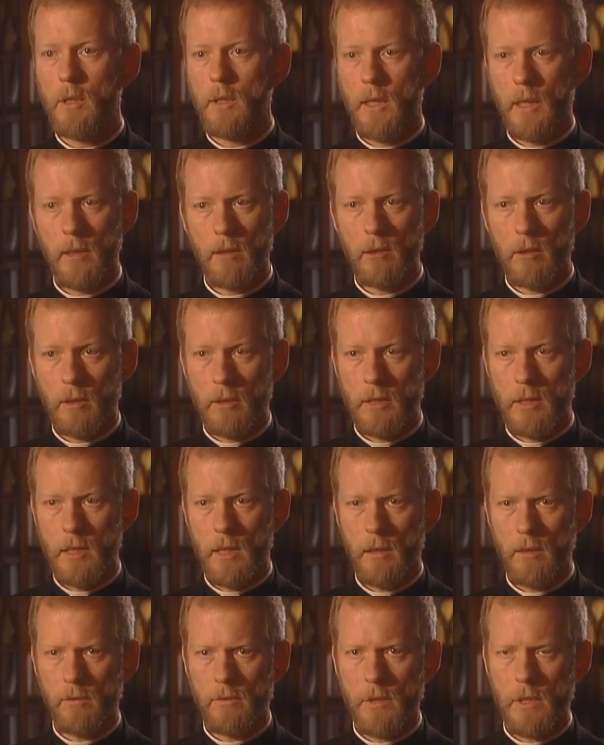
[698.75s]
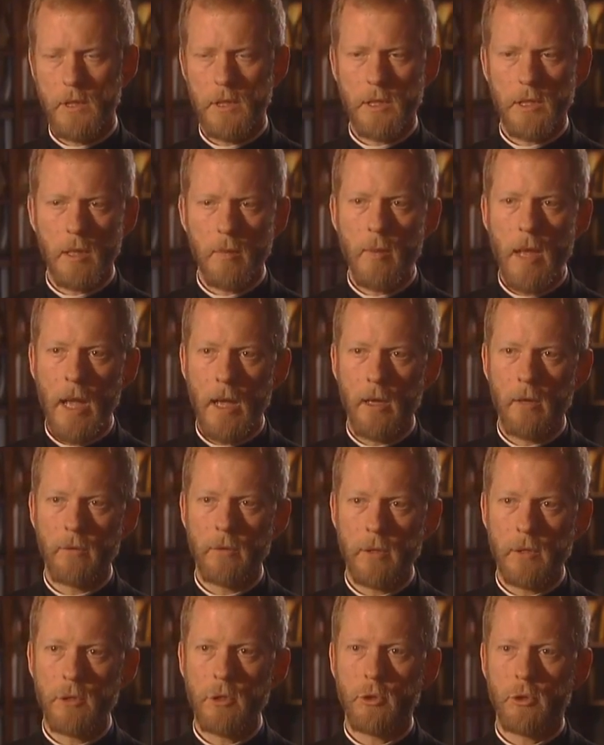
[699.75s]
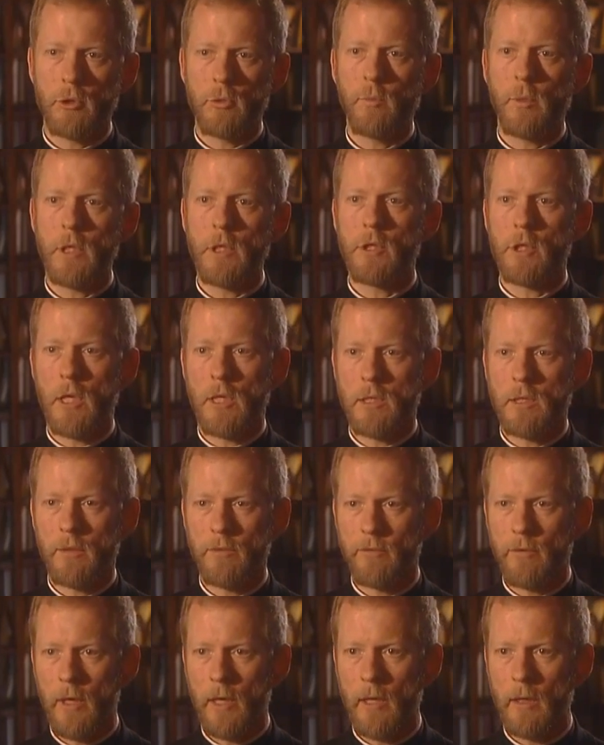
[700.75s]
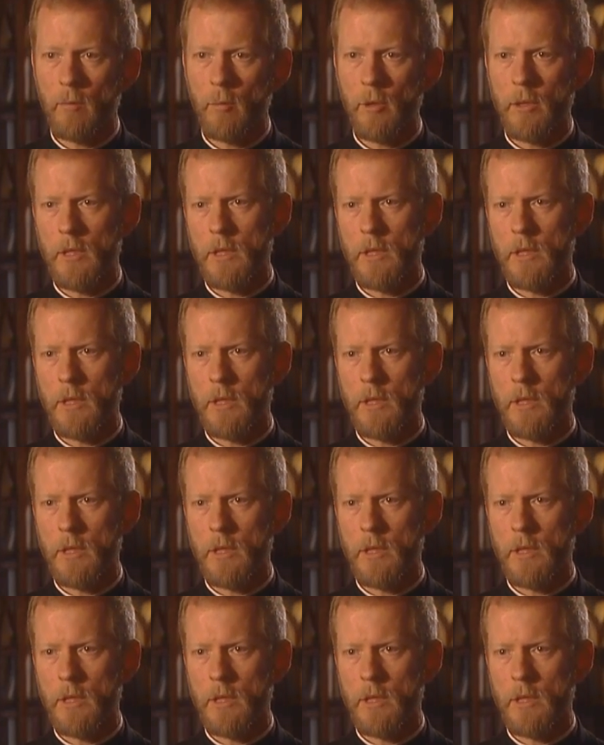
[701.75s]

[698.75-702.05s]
tell ourselves that somehow this should be justifiable,